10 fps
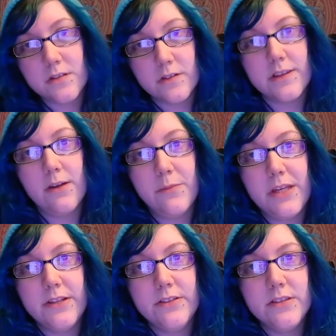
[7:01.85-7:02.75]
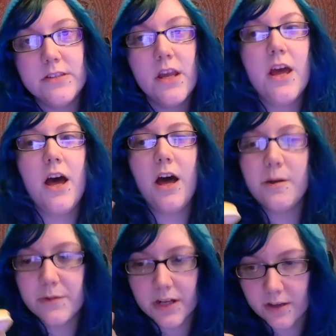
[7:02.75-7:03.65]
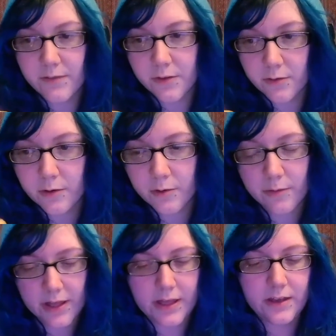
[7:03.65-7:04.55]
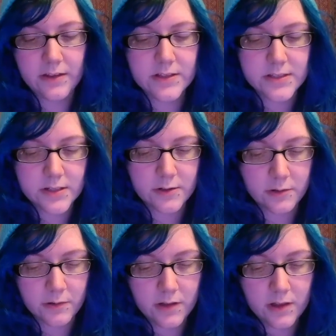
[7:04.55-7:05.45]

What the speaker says: what that means? I'm gonna have to throw it away. So,